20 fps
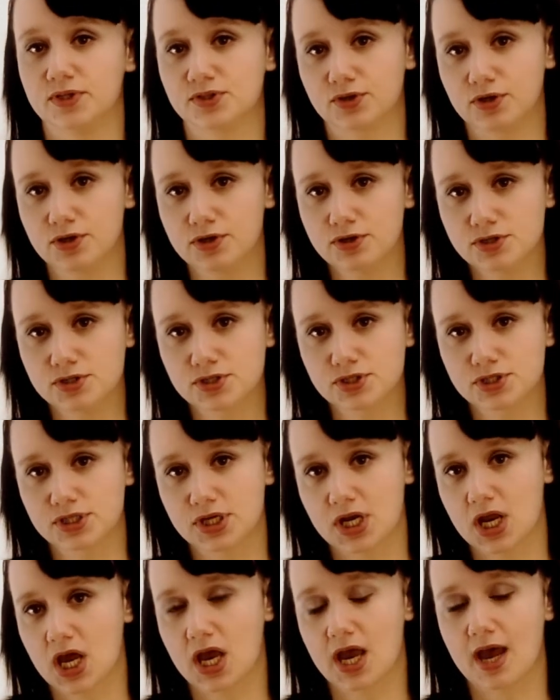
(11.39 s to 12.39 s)
research.
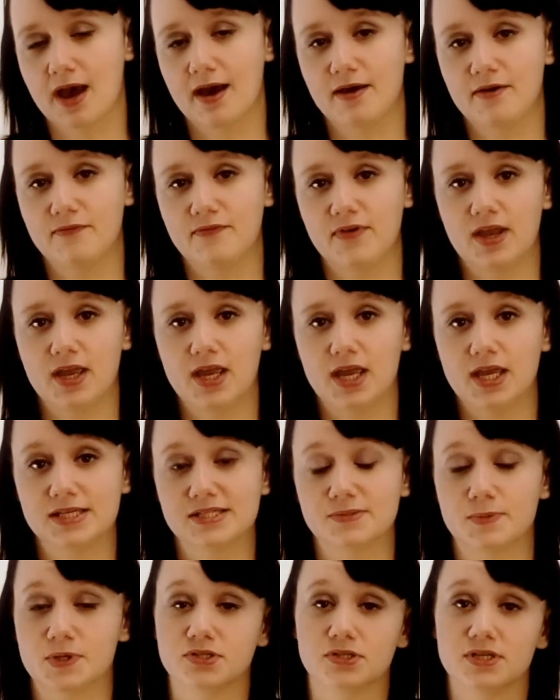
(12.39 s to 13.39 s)
I have a
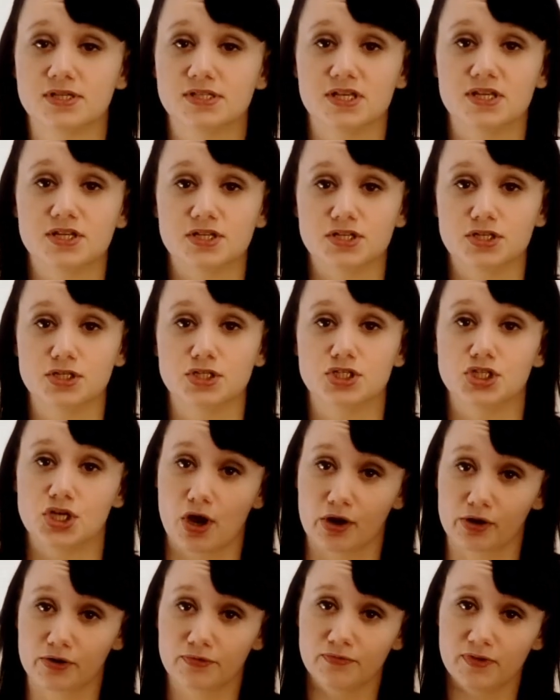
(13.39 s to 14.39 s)
specialization in
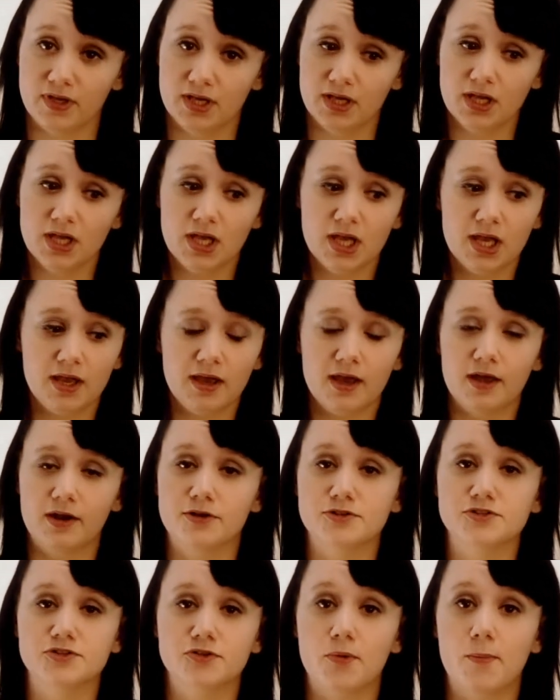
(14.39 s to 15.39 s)
geography and
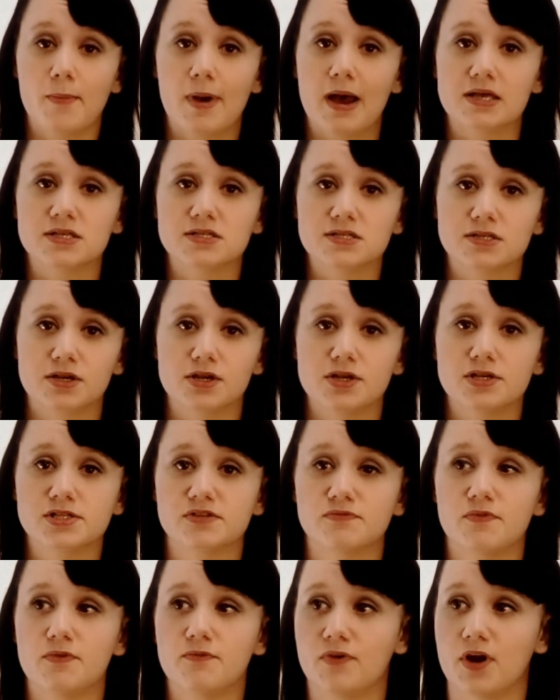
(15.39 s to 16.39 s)
also a master's
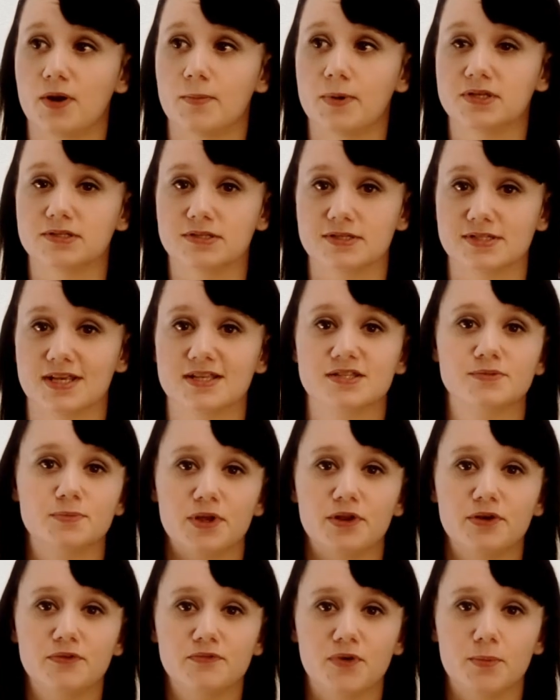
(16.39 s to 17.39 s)
of environmental
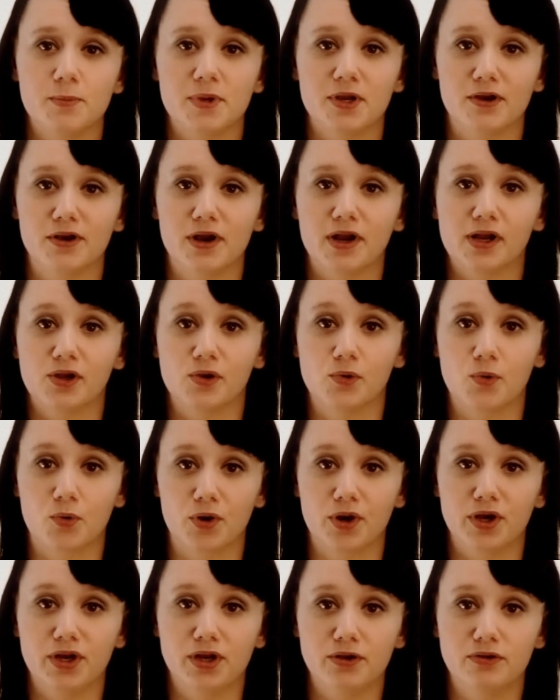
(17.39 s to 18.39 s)
assessment from here at
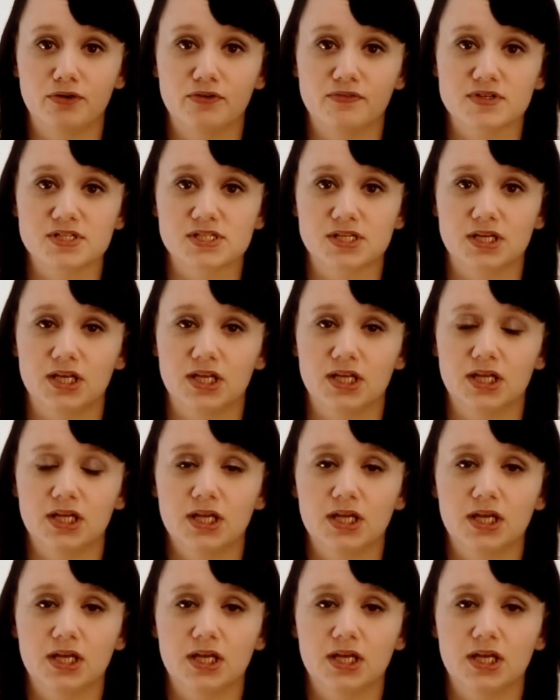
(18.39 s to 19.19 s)
Concordia University.